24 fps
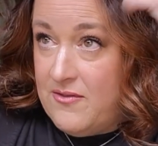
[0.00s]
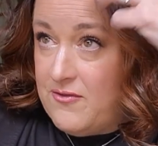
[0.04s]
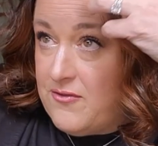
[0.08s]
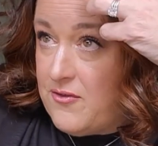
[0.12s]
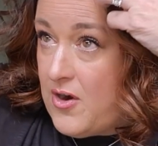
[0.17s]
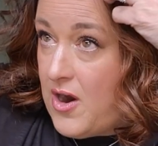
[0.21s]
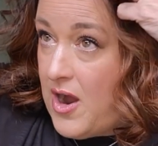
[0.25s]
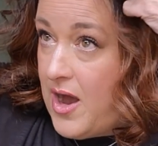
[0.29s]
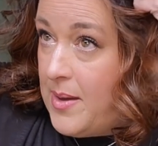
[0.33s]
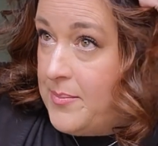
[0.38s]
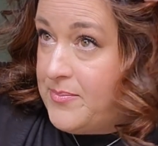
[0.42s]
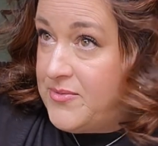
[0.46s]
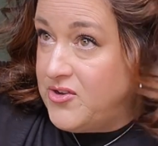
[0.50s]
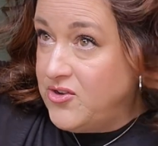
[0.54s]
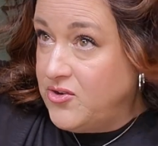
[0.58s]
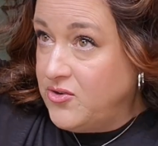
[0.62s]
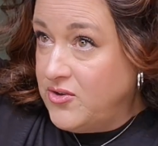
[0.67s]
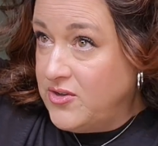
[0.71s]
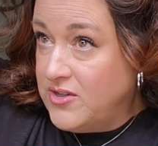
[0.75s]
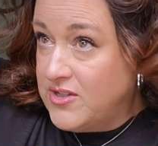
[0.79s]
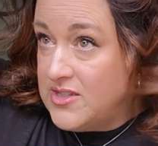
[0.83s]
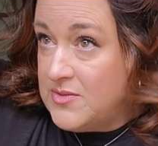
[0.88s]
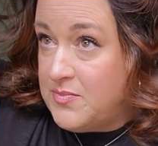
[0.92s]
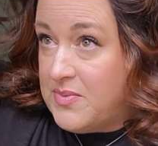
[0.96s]
for
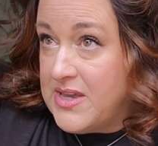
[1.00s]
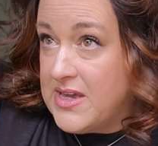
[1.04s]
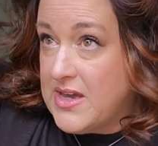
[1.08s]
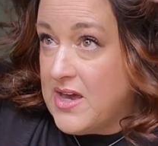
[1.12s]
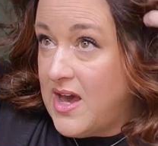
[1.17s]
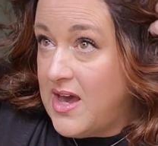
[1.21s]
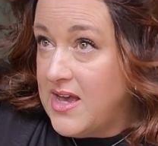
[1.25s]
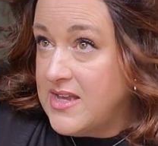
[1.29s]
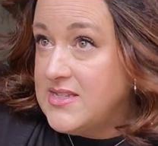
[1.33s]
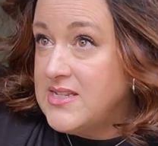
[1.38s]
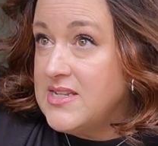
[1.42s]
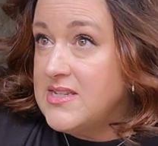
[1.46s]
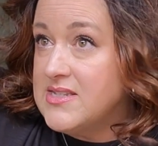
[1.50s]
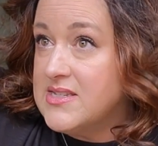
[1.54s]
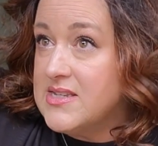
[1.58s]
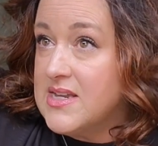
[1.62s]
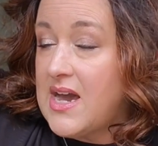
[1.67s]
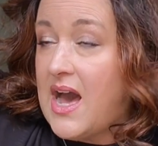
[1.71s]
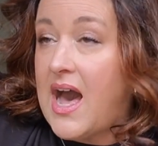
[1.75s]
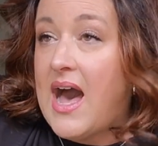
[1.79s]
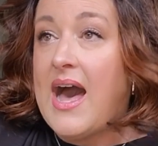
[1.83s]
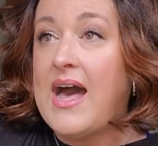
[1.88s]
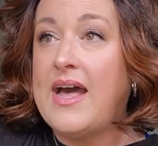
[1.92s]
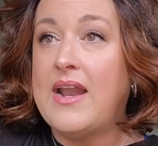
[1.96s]
updos because it's
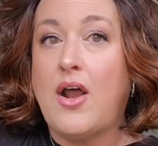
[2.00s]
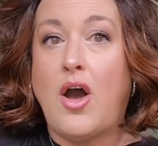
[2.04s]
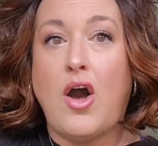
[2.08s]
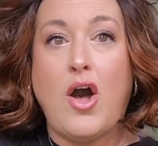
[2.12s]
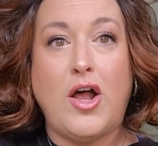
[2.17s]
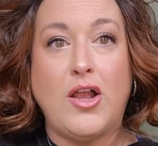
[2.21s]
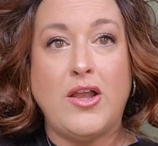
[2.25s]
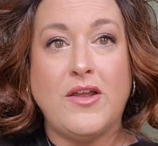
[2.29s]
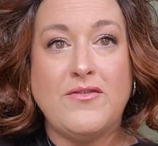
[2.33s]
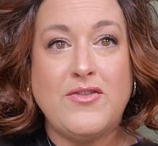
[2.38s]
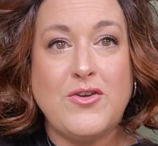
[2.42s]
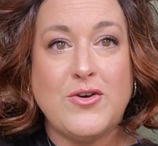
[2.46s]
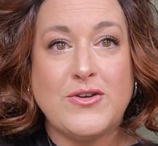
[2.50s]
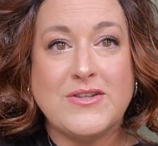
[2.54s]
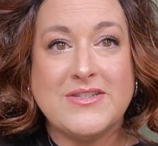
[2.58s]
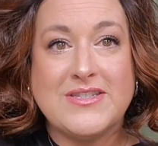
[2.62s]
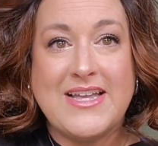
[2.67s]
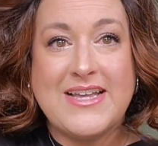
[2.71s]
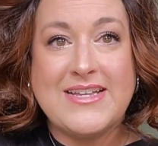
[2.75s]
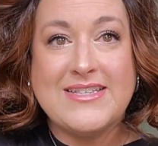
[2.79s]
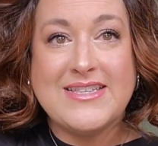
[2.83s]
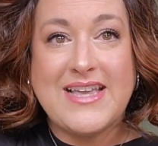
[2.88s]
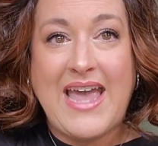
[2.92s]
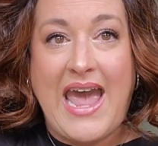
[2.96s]
got all of
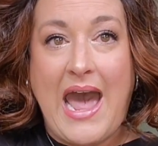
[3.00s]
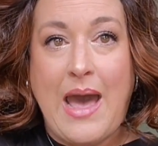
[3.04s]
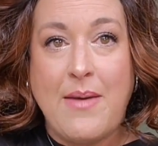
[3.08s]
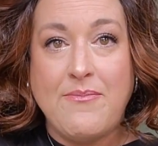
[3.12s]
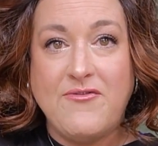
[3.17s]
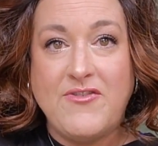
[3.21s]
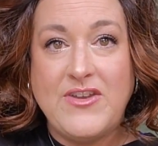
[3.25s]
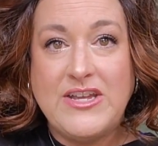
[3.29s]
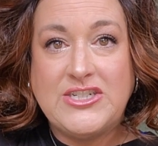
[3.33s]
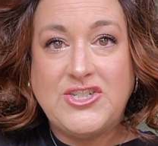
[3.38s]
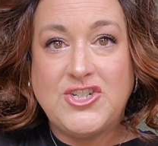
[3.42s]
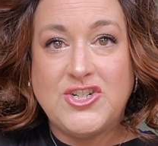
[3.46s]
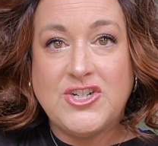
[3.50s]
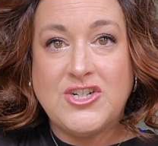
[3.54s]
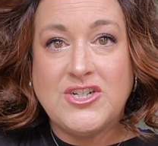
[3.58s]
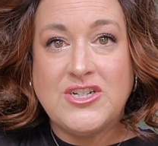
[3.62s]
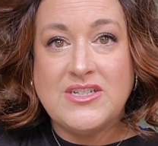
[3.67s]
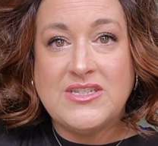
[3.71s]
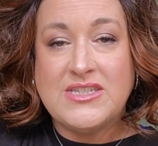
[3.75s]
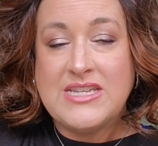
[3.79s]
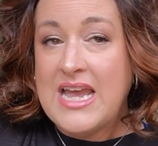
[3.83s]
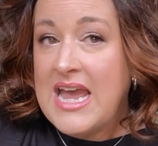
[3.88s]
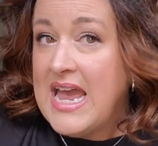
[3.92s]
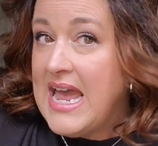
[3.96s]
those nice cap
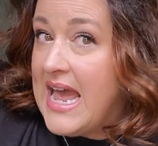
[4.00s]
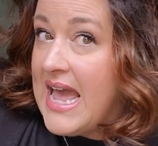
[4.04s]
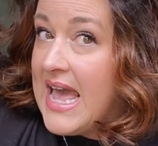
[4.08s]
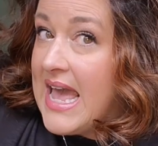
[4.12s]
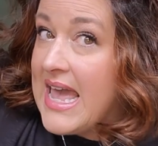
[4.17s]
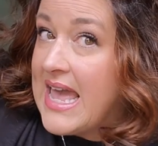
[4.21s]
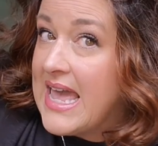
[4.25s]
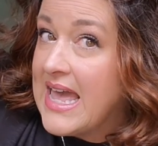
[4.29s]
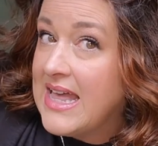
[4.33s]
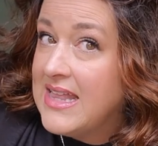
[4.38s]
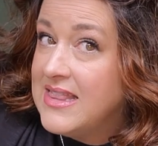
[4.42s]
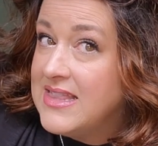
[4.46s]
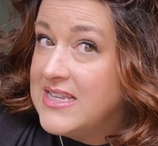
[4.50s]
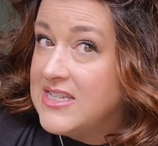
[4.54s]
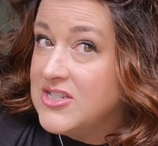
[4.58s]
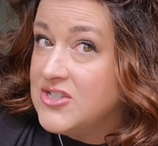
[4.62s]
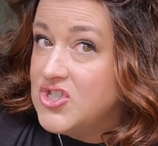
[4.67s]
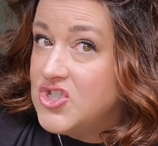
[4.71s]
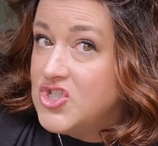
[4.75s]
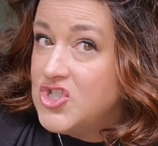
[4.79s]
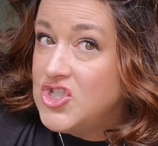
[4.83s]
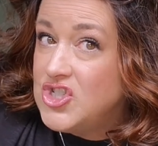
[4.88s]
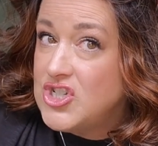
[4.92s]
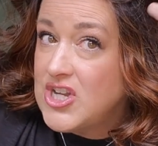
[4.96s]
features and
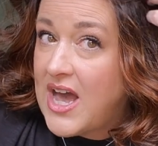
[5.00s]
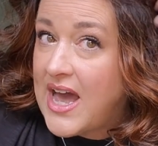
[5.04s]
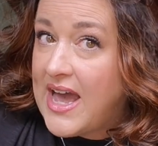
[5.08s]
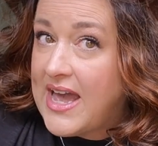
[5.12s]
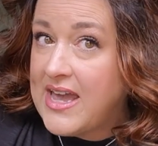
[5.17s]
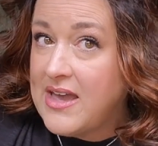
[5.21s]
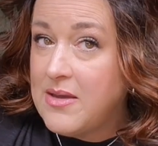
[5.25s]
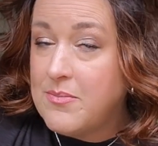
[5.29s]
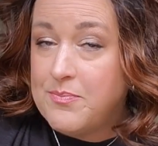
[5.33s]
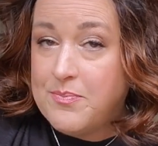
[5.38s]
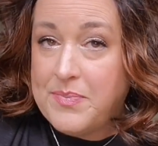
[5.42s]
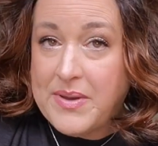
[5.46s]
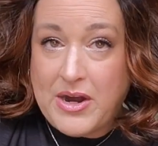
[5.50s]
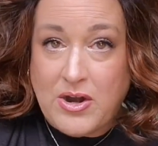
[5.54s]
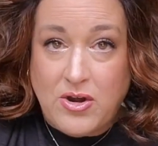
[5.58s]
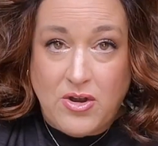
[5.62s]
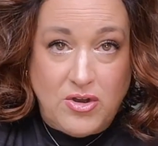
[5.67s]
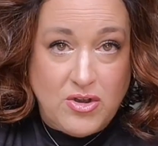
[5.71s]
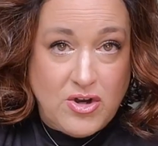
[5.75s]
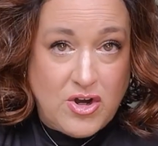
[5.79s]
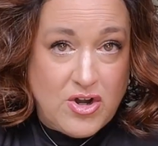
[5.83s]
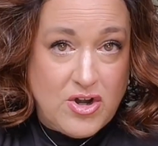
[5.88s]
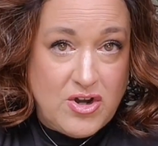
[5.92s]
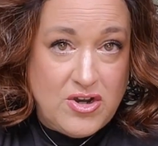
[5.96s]
these giant
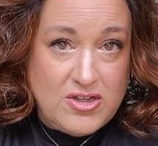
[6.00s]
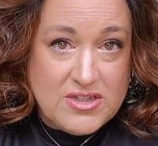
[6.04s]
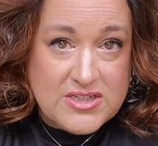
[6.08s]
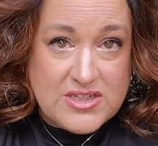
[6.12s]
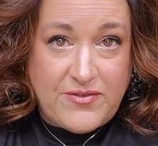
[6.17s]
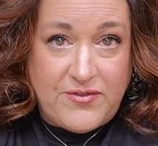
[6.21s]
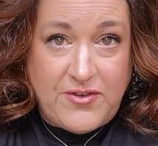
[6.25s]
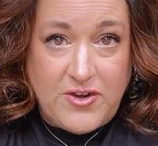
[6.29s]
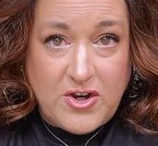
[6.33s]
barrel curls.